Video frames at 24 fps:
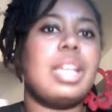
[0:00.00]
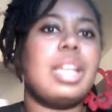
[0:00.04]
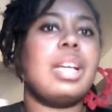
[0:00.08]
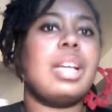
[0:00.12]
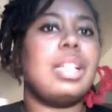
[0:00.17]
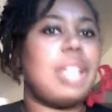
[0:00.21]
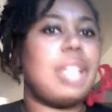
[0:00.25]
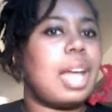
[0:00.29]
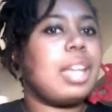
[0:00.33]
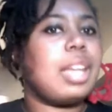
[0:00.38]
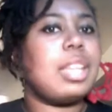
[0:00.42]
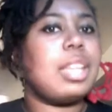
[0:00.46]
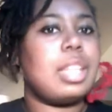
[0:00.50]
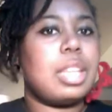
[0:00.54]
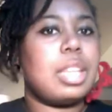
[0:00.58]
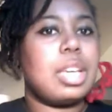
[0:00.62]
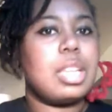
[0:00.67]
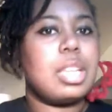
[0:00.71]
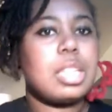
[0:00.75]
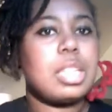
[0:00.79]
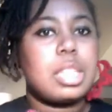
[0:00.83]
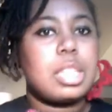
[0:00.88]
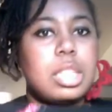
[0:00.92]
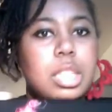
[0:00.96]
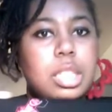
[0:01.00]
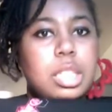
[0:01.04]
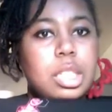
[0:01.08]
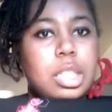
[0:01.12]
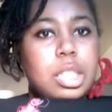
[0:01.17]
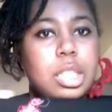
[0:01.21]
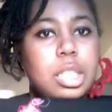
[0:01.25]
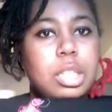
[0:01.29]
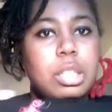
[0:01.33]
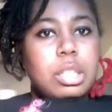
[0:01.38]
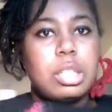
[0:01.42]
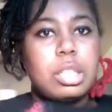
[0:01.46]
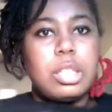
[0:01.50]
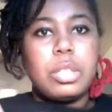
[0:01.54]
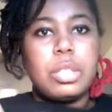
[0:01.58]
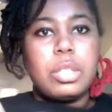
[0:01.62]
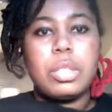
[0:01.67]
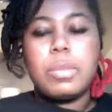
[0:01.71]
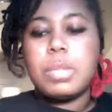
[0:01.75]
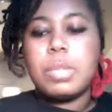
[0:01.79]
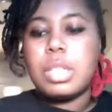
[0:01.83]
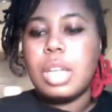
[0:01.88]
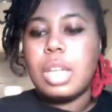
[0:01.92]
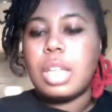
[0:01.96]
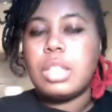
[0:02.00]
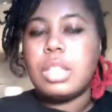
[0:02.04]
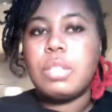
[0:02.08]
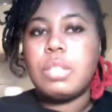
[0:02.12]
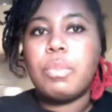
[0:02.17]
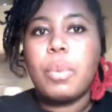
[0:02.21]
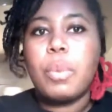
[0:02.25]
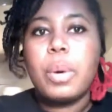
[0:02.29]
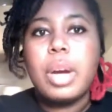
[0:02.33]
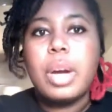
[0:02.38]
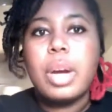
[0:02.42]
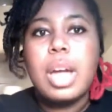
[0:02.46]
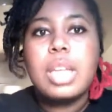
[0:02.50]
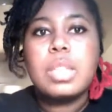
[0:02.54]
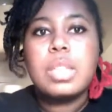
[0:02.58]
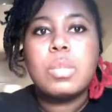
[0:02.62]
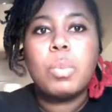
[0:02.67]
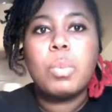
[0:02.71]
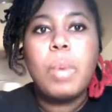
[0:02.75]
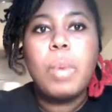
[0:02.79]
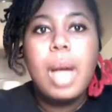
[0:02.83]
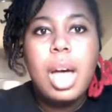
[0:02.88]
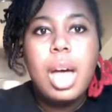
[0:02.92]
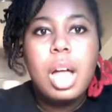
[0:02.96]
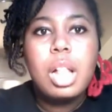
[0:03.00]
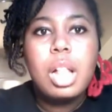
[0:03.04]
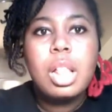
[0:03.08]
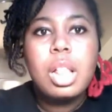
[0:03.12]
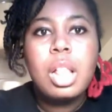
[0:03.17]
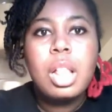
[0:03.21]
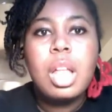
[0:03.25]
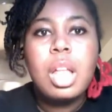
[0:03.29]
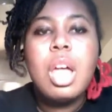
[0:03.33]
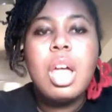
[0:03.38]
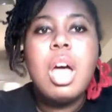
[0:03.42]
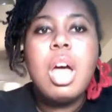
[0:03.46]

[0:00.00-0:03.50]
I think a lot of the things the DC Girly Show stands for as well.